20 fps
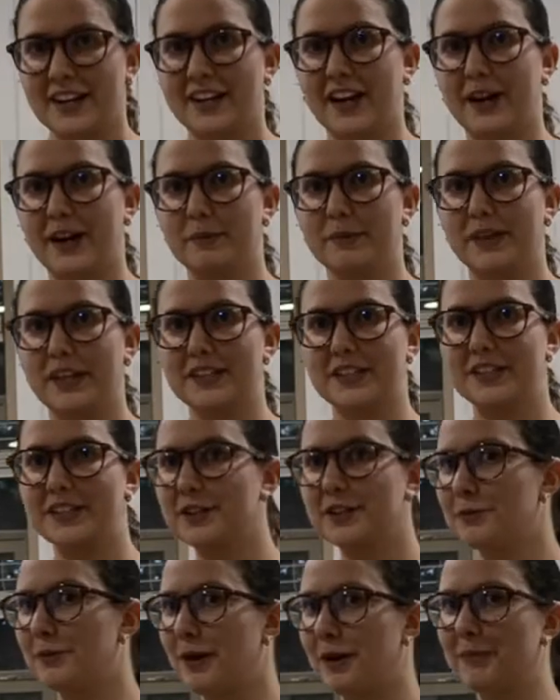I'm
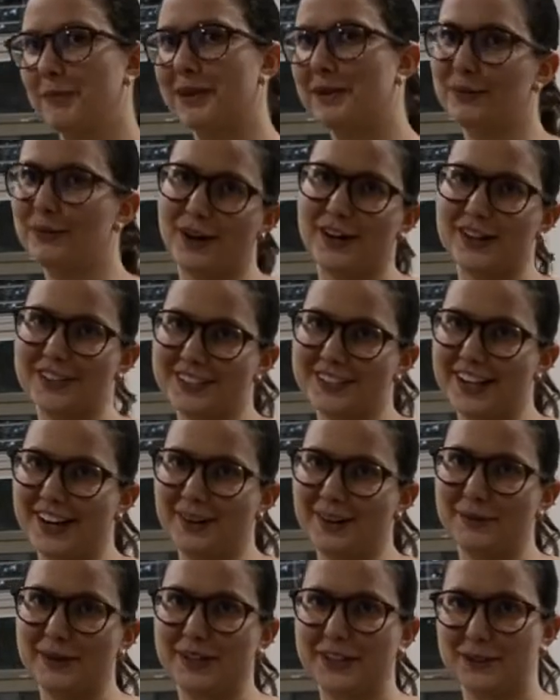guessing you want me to pause
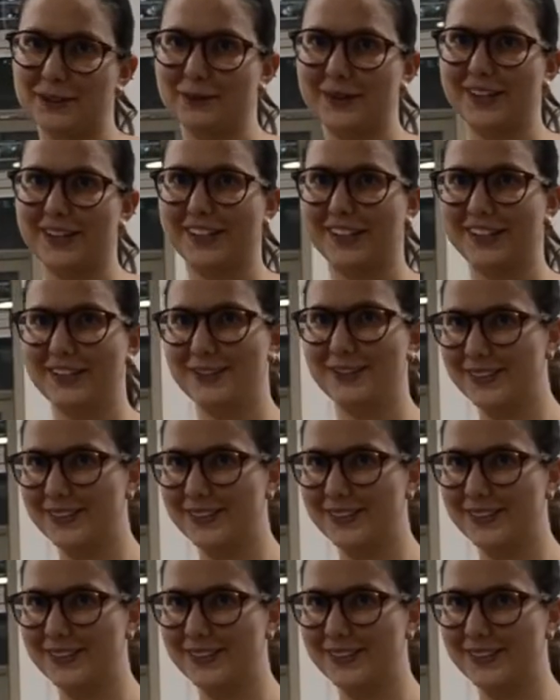now because we're going to